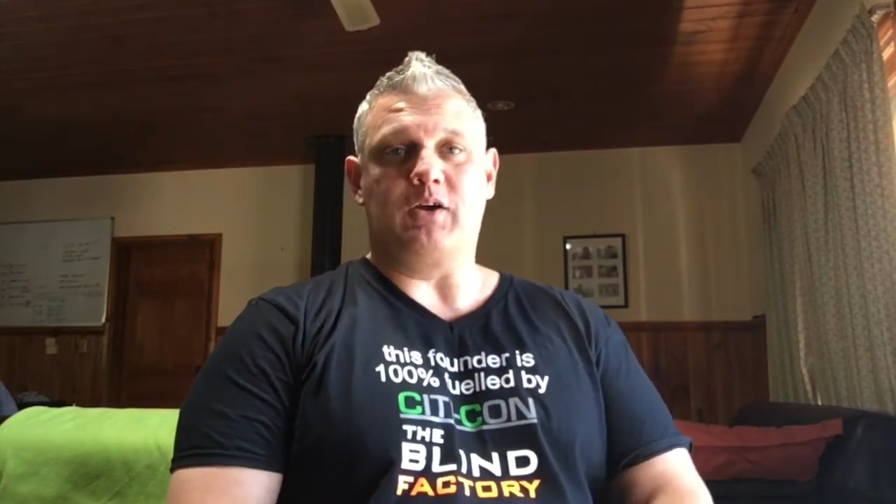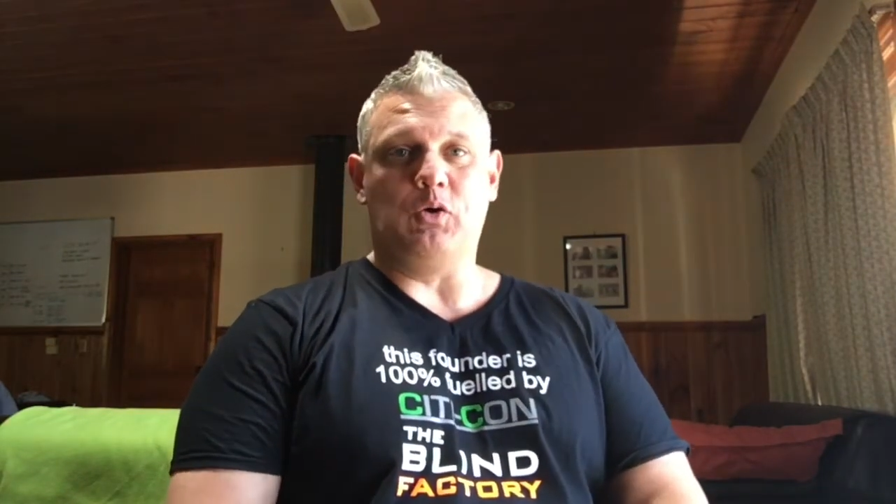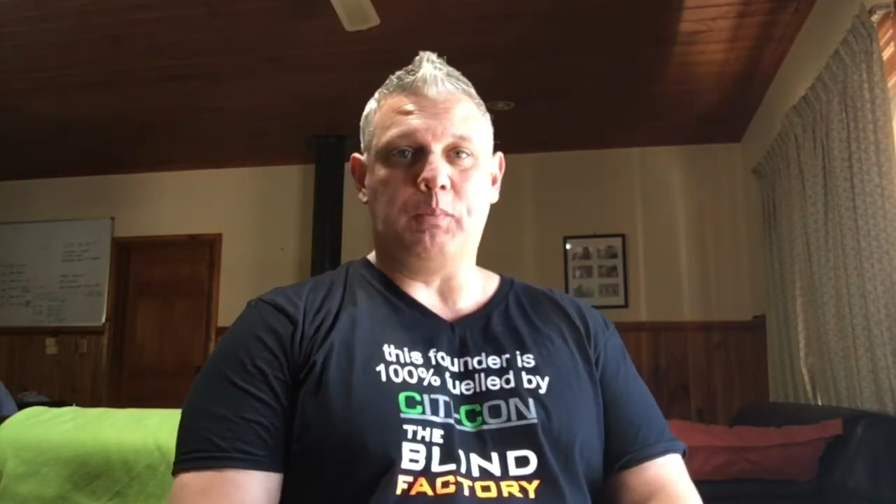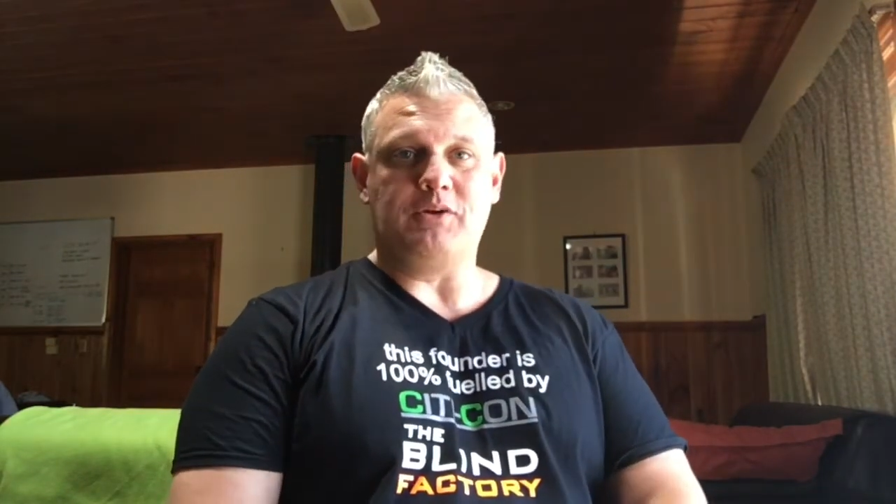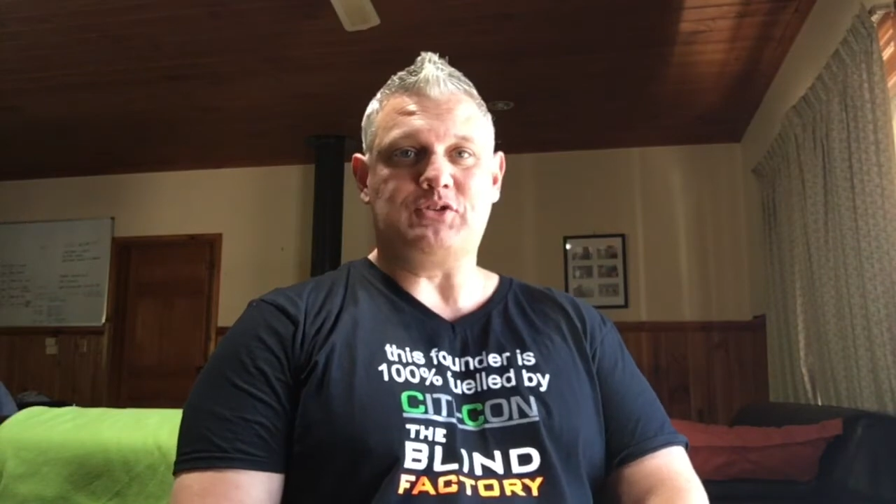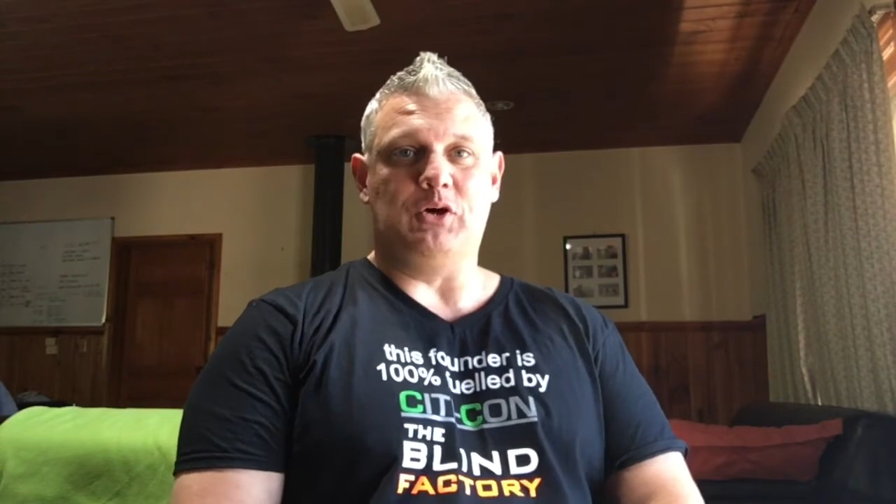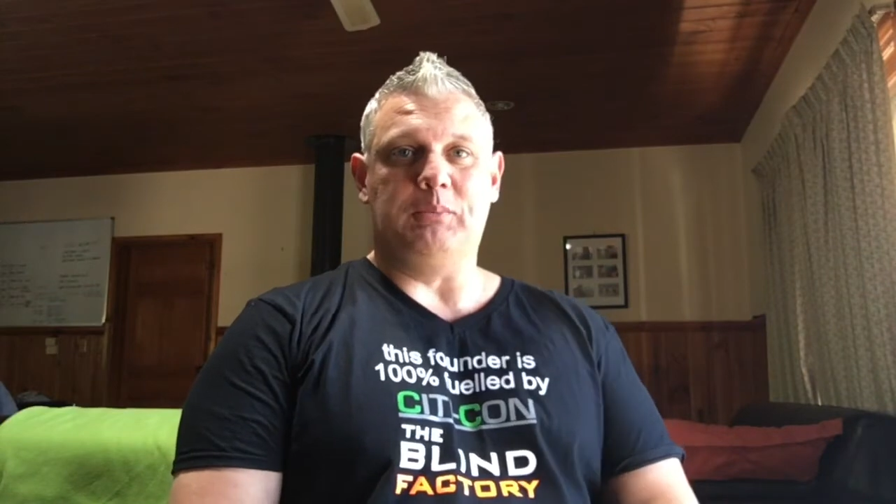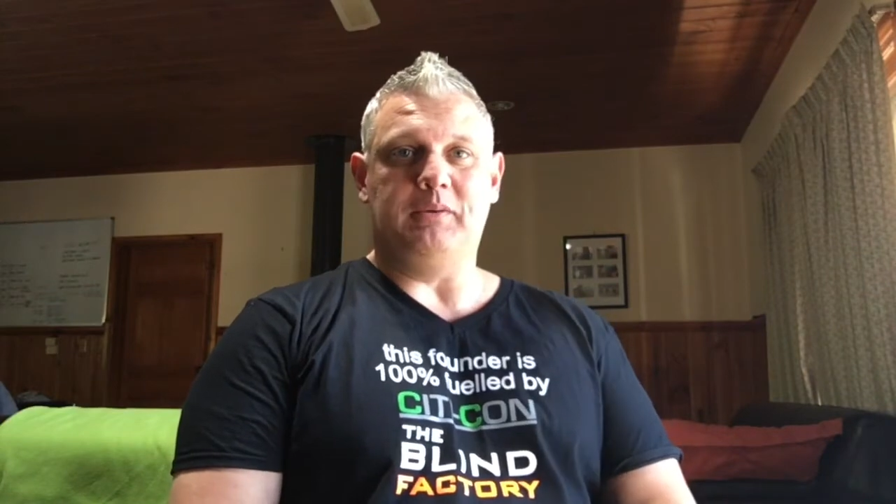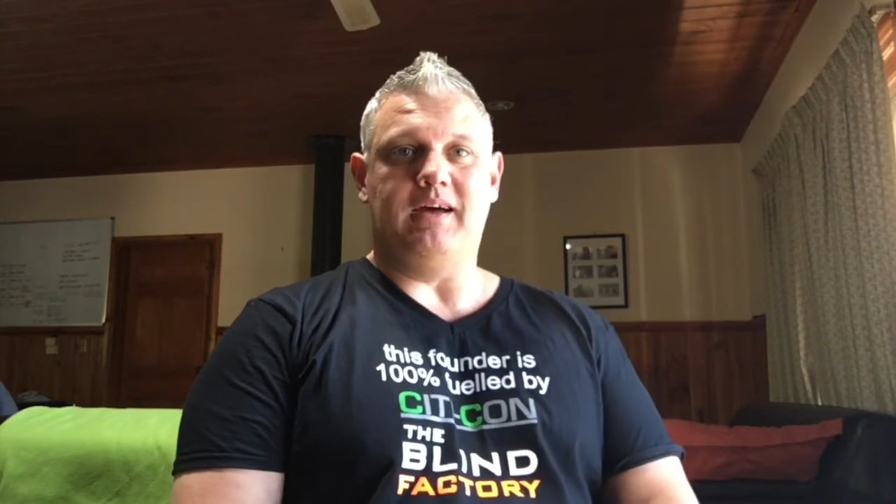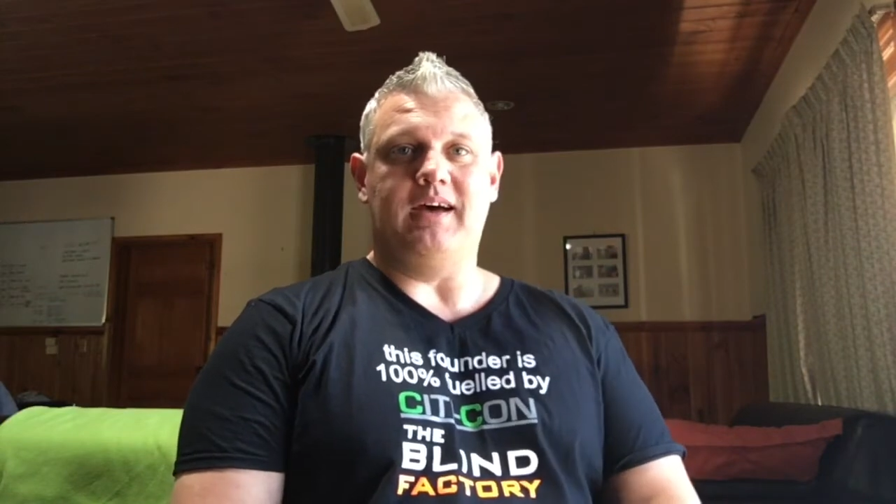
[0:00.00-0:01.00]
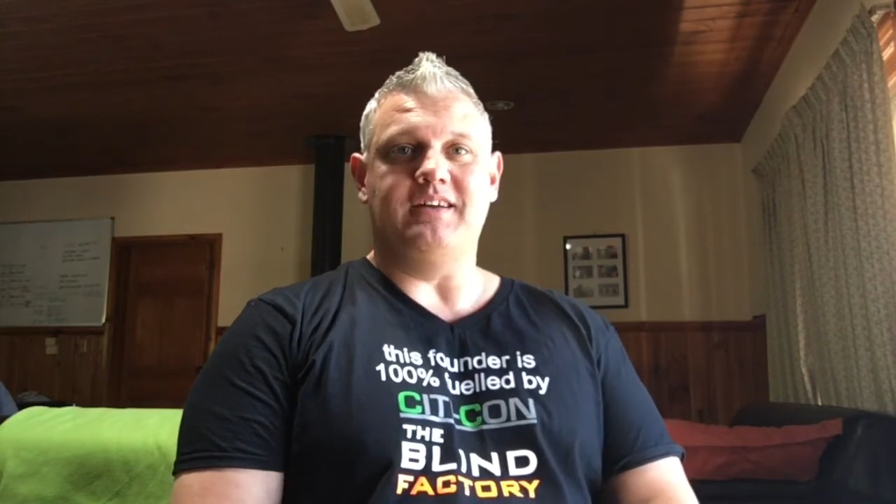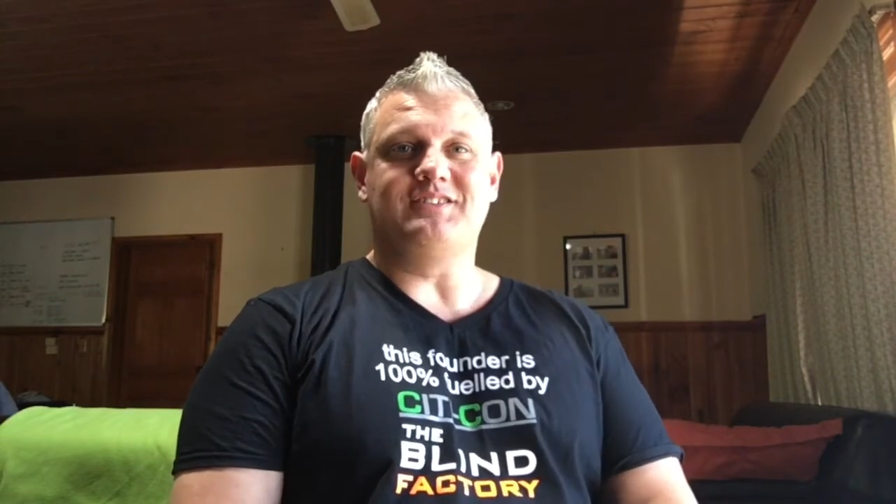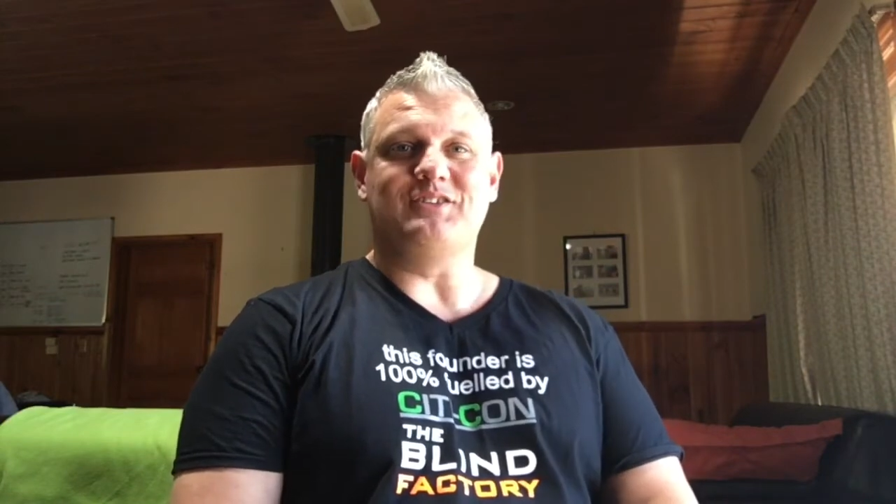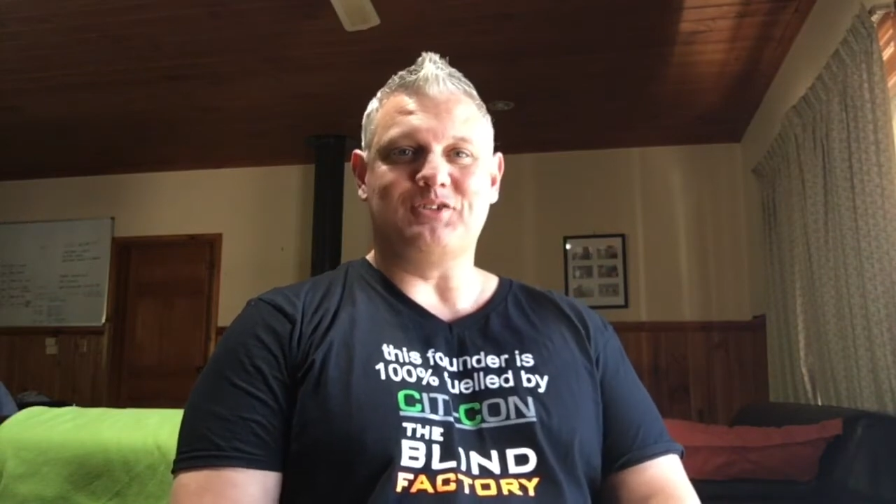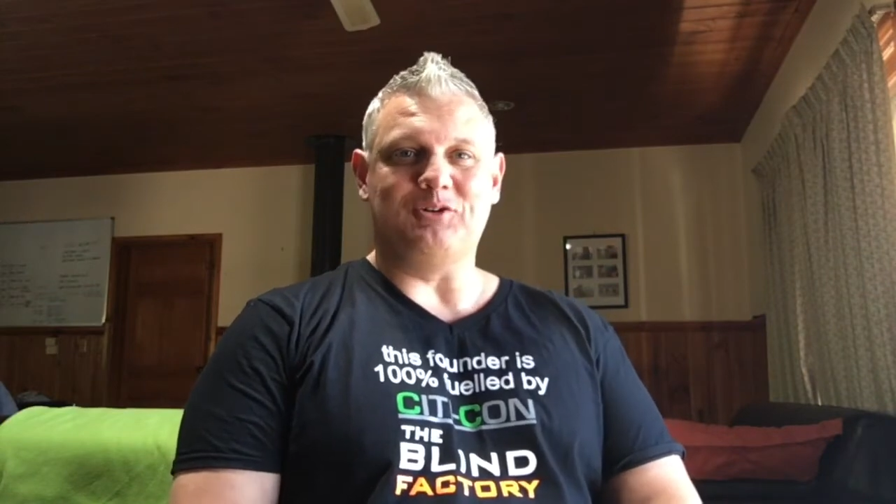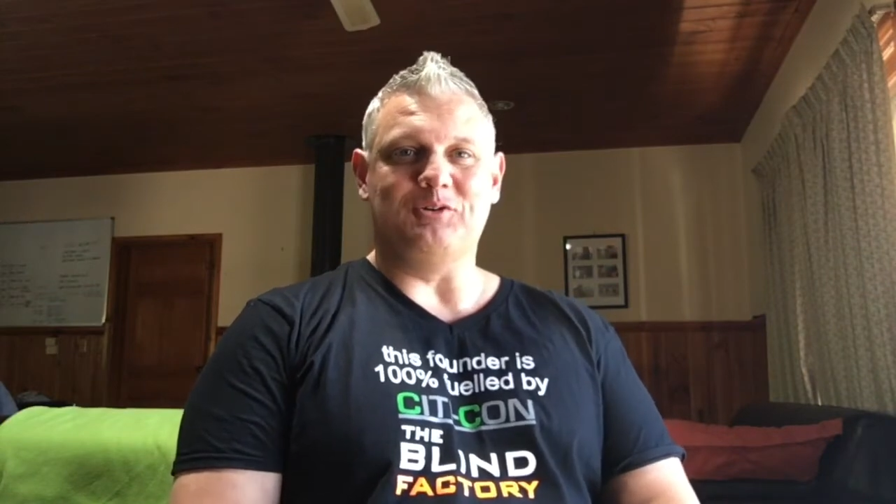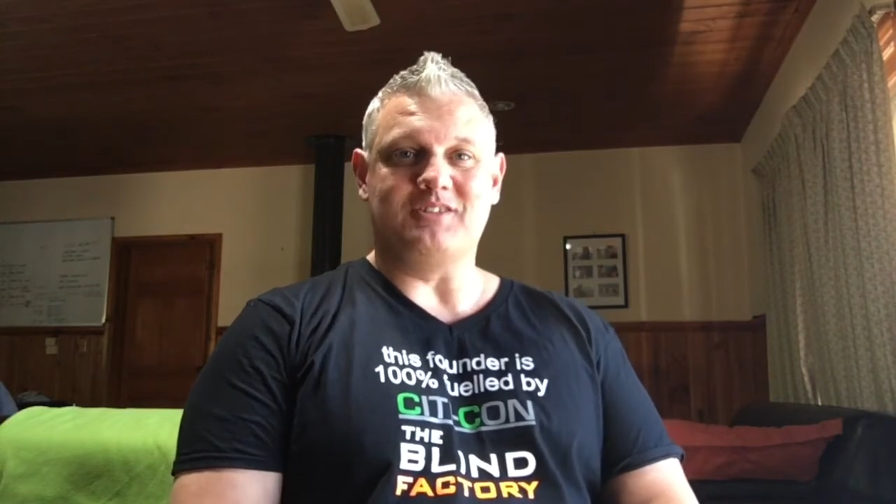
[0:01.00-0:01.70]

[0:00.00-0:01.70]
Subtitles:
corporate job to do